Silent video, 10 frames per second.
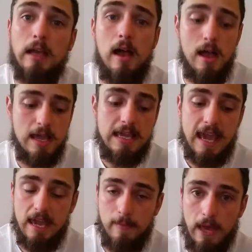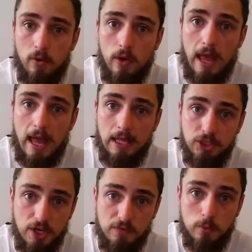uh, he came out and
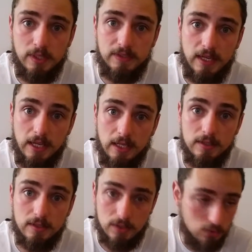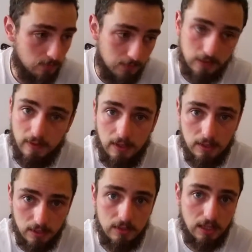Sheffield Wednesday told him that, they,
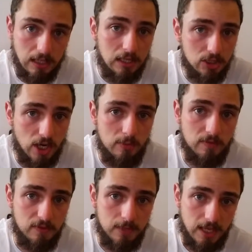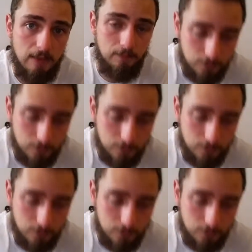that, he could train with them again.